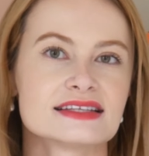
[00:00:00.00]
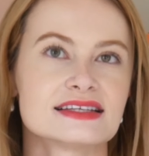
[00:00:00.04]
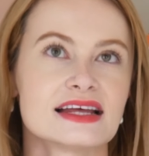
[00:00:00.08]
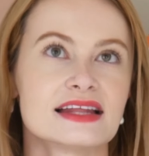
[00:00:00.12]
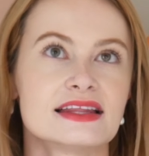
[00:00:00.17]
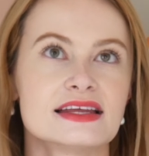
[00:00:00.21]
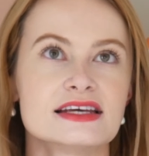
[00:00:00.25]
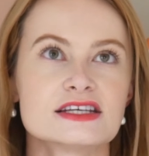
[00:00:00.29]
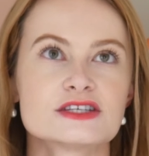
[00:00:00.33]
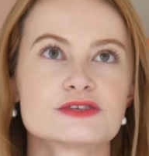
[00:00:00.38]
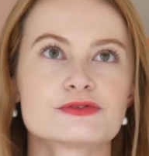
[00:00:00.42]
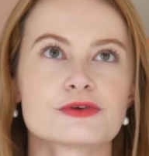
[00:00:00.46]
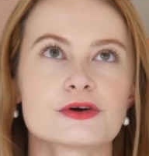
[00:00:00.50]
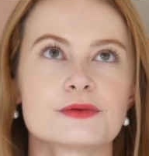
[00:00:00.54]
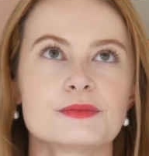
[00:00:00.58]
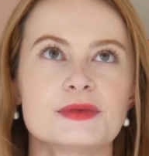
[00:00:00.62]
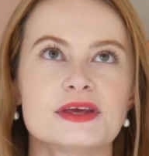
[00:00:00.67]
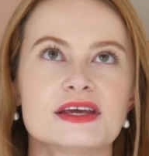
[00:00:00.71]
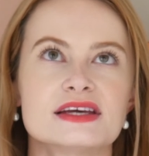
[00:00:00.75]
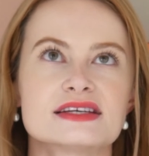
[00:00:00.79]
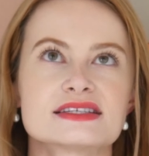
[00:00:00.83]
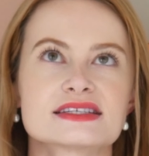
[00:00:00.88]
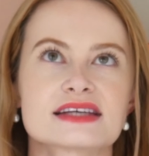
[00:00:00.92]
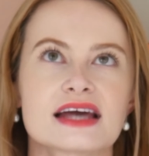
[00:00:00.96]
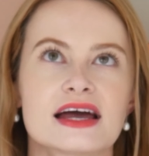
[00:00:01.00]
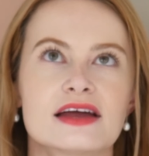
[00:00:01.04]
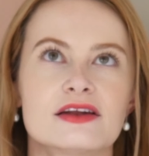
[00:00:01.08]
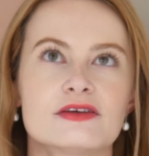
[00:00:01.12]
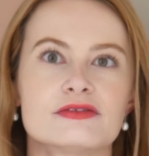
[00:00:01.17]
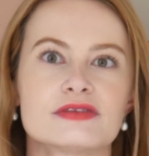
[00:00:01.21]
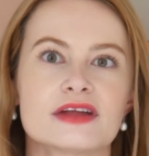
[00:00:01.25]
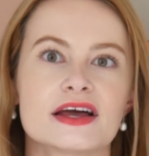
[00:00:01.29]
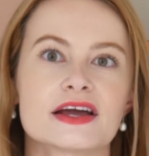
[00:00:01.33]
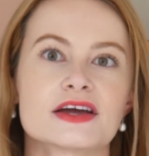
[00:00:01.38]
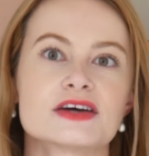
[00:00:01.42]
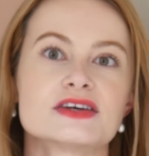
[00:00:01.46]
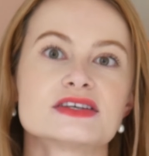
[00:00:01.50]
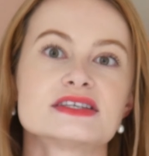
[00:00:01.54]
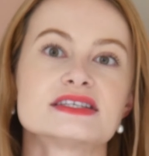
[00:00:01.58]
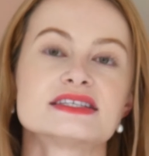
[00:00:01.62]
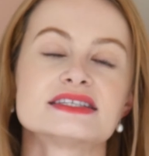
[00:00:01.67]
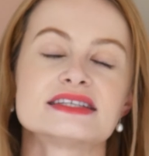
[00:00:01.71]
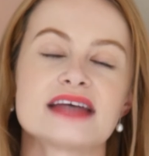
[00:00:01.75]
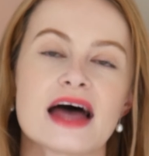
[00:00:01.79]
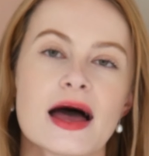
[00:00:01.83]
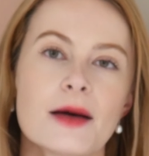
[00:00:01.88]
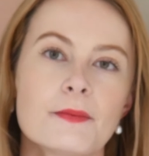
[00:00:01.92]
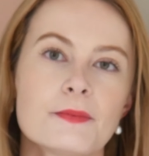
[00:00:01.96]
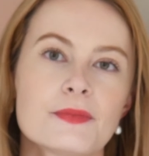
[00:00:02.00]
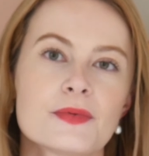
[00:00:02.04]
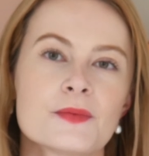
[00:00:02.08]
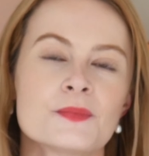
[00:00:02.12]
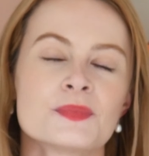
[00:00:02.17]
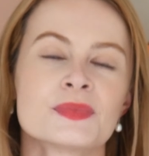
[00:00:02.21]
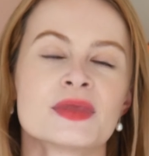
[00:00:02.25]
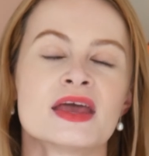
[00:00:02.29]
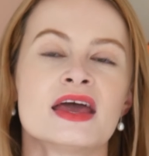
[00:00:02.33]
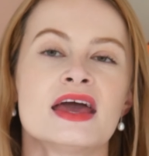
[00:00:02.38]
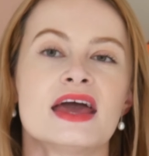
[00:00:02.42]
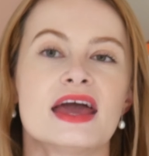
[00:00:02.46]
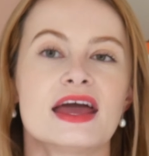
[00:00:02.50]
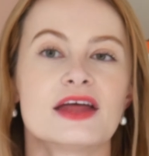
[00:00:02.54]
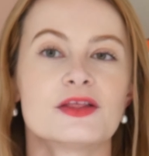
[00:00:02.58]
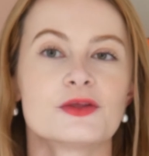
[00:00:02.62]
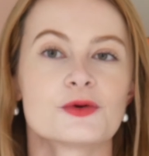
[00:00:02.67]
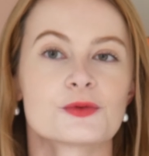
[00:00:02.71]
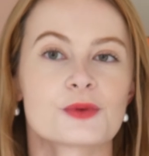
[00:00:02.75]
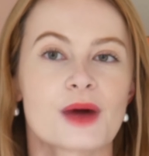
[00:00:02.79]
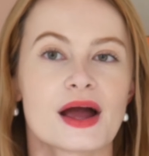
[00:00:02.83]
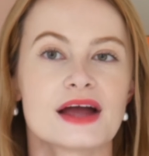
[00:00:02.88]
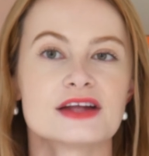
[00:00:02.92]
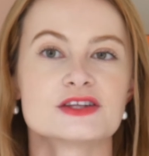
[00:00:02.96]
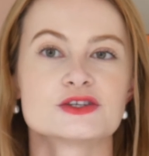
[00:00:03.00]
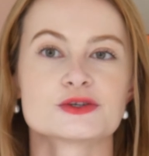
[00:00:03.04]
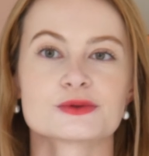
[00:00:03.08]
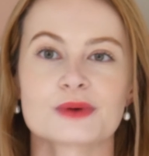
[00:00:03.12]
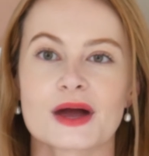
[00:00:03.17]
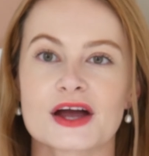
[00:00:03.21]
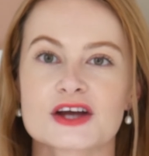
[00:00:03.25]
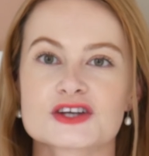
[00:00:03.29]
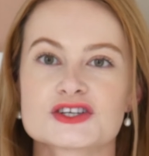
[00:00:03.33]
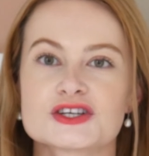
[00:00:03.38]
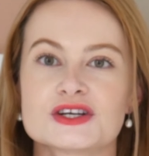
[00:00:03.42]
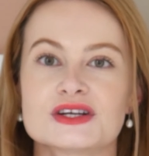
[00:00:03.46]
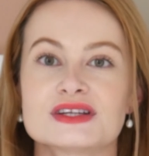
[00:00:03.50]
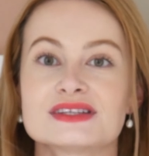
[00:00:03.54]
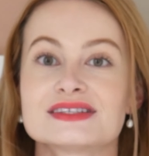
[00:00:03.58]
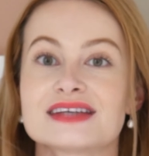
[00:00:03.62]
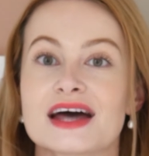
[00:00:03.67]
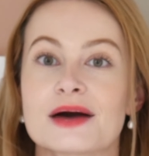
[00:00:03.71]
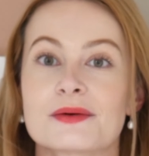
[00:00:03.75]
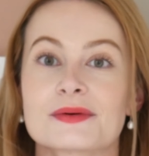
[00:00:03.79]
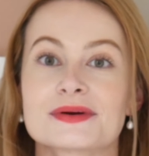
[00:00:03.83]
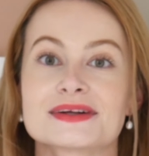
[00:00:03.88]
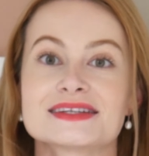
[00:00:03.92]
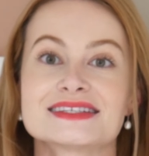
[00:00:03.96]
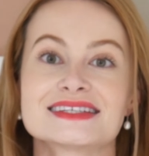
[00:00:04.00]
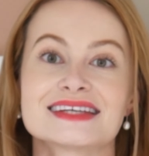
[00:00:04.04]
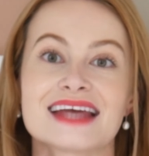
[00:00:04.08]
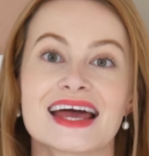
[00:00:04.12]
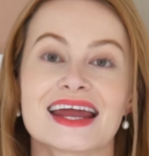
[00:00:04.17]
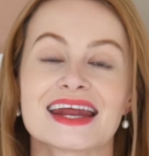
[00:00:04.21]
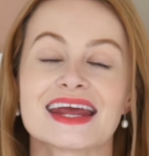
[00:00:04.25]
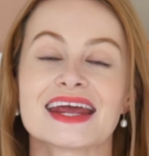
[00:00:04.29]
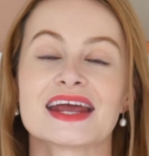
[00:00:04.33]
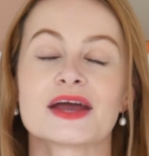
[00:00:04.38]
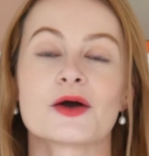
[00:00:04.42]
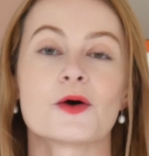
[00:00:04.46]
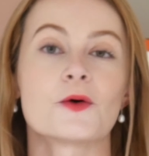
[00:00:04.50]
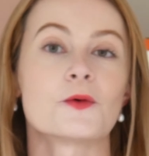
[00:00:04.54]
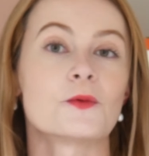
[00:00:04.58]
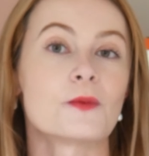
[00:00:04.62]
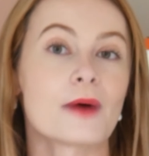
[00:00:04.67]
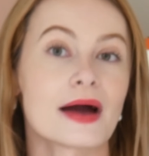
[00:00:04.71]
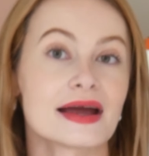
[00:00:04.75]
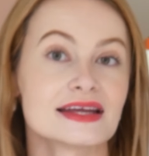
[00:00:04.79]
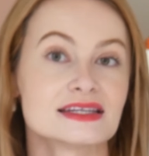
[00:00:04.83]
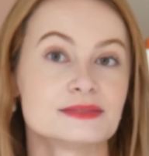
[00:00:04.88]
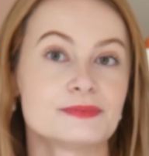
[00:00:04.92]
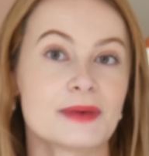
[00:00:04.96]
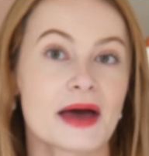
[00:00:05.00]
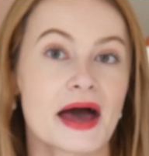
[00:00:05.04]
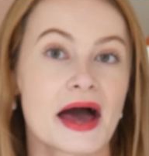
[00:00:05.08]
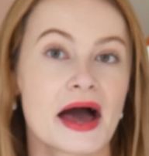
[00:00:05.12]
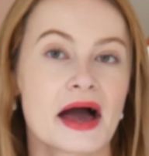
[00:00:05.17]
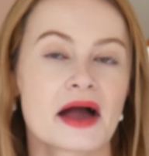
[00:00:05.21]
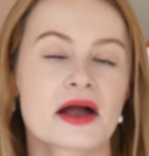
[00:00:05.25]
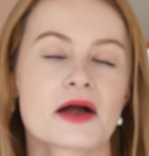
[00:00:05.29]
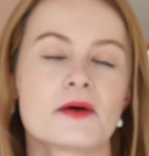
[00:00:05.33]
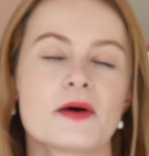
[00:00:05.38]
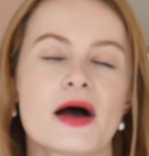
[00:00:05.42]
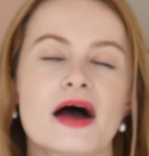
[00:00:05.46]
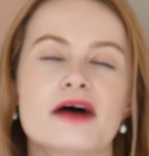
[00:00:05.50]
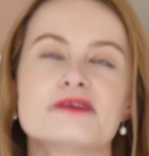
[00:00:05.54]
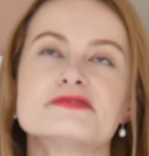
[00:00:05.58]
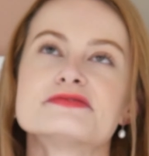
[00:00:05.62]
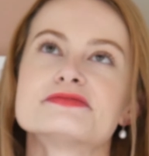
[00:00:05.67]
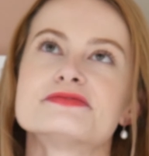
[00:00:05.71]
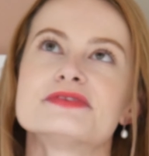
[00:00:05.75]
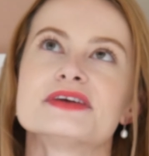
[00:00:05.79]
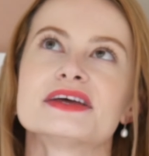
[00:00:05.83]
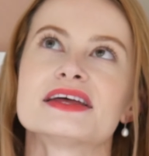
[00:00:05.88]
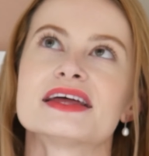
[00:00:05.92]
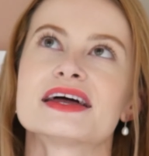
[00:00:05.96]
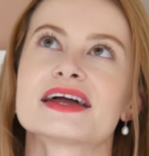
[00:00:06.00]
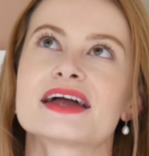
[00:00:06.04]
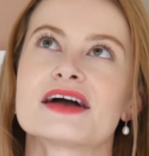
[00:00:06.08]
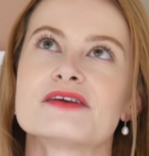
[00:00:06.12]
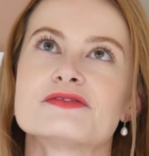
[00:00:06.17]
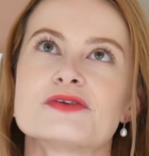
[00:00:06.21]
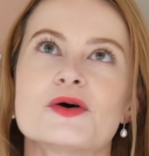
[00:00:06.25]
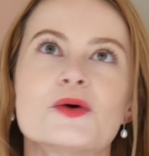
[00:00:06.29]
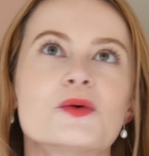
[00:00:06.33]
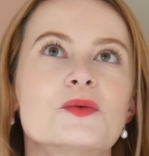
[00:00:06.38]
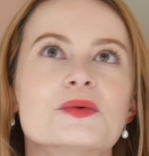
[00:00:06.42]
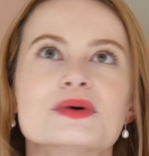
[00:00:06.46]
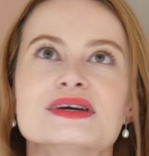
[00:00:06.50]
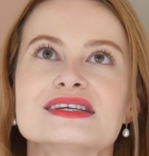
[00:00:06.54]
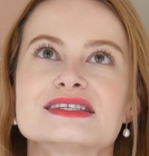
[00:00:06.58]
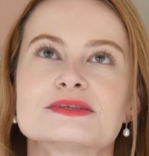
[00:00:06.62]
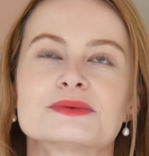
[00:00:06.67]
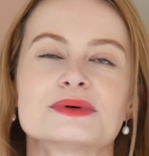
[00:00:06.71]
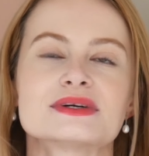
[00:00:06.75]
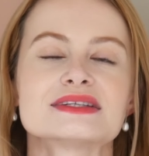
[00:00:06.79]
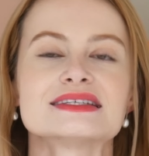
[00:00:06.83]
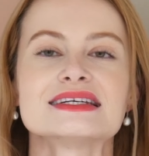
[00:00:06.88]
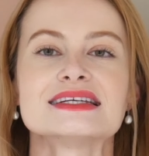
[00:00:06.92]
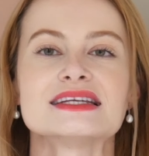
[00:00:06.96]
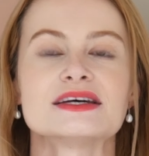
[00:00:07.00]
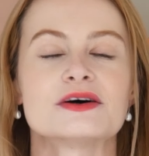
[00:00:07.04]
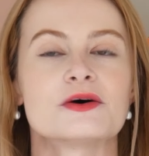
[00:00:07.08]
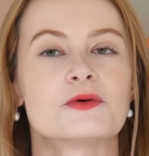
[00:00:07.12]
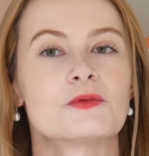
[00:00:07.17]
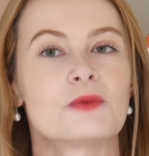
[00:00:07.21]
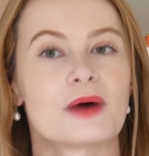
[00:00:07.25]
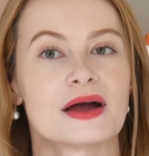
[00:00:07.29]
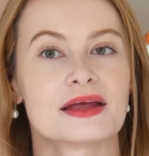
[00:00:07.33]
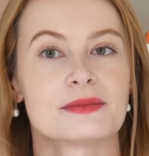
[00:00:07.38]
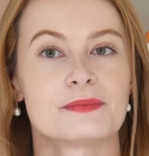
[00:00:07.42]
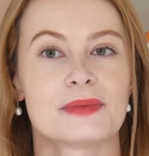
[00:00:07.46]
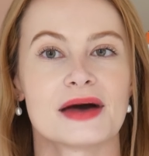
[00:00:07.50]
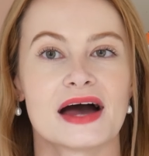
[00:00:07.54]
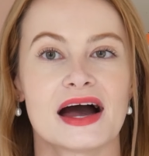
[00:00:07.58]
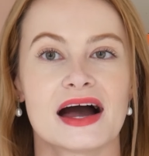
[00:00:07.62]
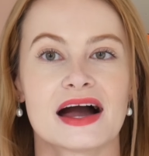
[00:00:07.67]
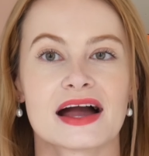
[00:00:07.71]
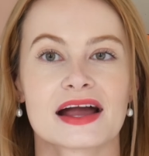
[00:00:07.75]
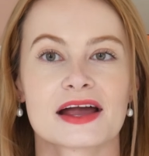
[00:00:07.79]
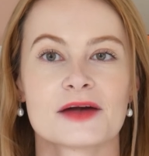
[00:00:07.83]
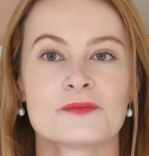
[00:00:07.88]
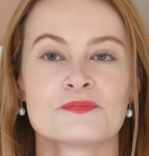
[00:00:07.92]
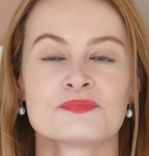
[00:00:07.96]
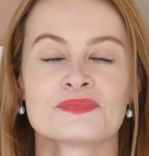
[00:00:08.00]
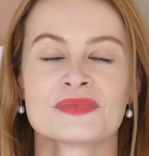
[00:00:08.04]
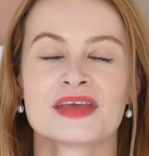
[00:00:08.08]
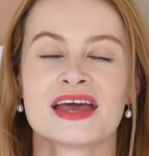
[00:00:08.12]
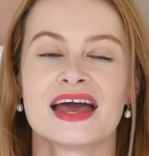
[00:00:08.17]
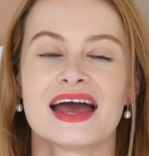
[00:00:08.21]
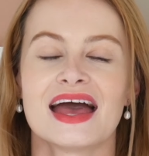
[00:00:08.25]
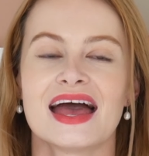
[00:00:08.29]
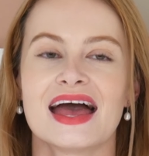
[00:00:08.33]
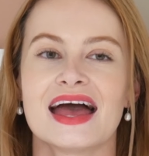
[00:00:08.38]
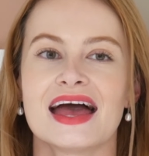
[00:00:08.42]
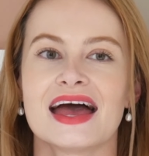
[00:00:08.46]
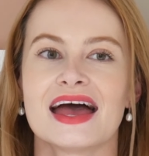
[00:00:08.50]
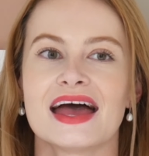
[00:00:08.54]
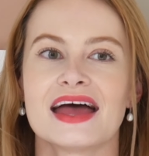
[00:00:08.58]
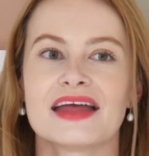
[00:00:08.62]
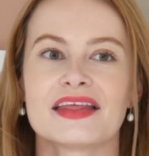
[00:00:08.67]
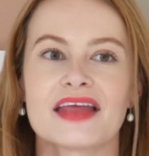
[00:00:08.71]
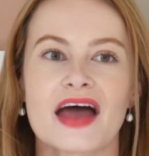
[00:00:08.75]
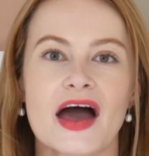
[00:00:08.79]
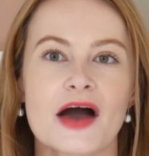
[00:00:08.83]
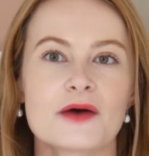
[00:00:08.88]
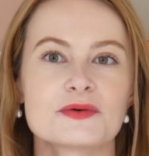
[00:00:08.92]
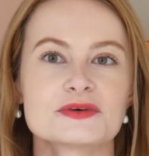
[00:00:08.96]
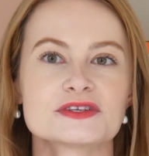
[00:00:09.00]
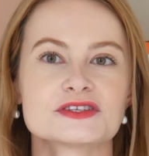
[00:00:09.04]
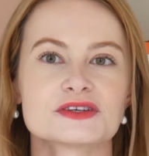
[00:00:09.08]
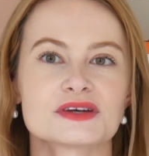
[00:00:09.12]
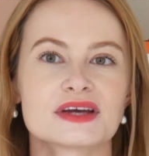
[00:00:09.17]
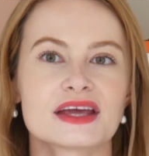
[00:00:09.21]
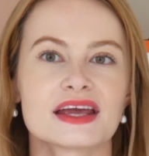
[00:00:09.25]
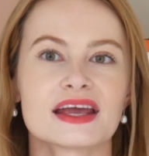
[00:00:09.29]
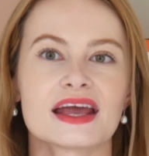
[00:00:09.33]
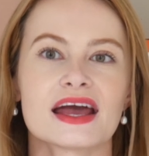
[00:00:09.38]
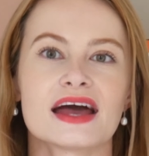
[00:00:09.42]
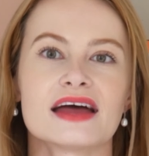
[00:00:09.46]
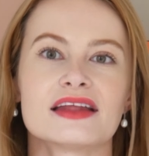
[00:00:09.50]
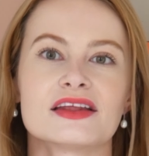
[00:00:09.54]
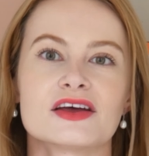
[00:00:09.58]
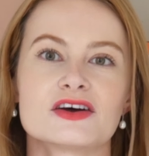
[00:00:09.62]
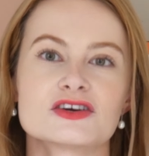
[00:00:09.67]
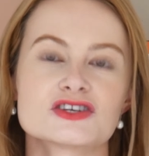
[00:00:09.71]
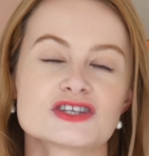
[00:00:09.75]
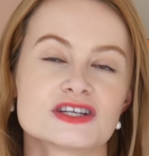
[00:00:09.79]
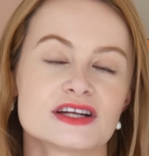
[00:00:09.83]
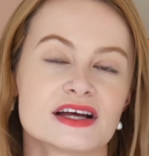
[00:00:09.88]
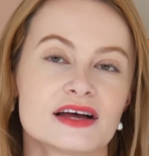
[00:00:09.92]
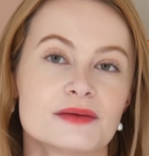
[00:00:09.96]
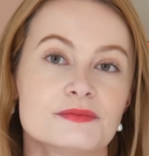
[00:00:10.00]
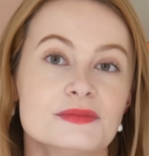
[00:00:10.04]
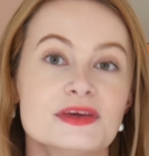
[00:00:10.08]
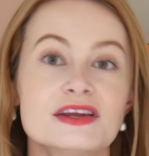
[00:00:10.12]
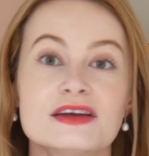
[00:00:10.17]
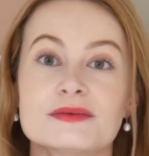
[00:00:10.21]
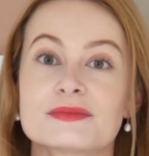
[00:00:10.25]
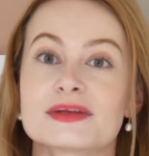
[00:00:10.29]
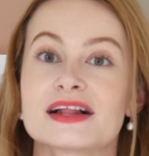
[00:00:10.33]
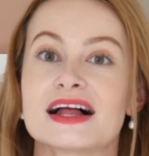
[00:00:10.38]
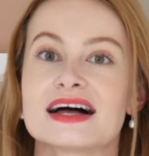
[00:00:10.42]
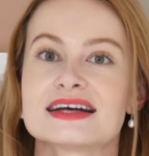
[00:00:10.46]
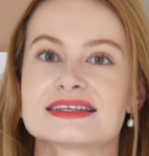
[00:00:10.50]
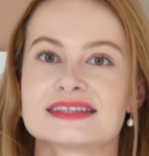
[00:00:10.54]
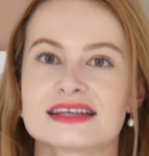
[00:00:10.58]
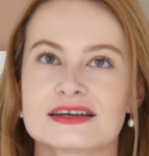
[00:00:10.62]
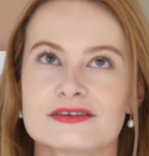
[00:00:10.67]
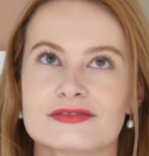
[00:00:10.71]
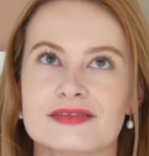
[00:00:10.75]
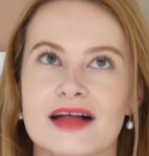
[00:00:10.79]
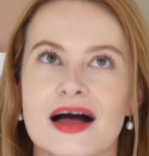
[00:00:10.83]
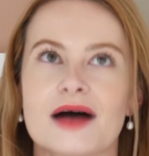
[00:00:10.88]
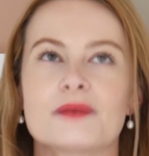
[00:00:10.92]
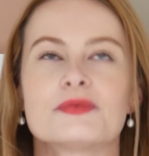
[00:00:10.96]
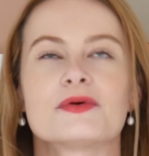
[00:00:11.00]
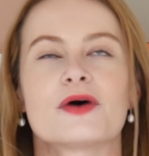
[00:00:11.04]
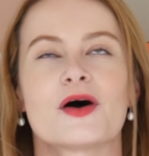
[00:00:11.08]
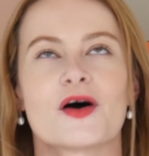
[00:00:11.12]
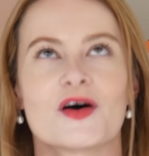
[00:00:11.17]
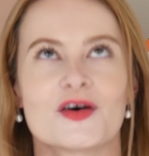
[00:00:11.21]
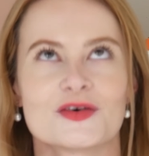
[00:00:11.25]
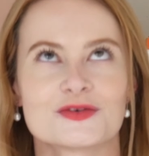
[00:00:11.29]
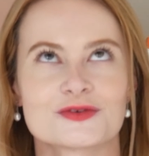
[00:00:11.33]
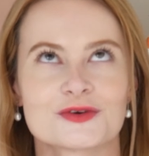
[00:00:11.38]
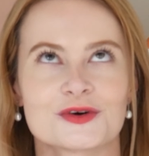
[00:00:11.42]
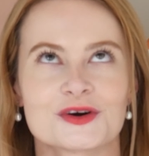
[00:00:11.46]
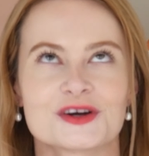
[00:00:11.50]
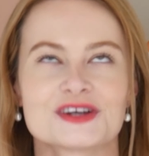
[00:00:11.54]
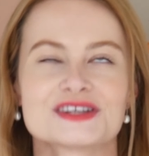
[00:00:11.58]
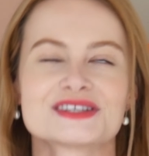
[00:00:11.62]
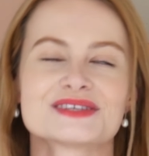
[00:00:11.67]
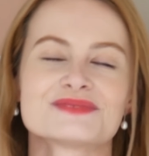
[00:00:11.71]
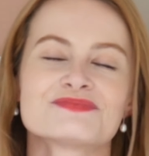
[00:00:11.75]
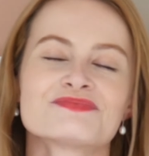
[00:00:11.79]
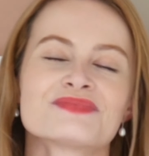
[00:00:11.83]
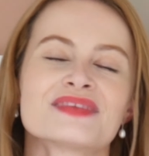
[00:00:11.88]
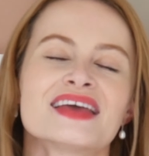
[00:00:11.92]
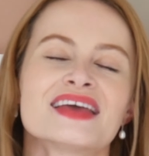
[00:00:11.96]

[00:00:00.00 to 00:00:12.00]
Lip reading: that this for me is kind of like a step in the right direction towards getting a white bag. I feel like I've always wanted a white bag, and I was looking at a Chanel medium classic flap, of course,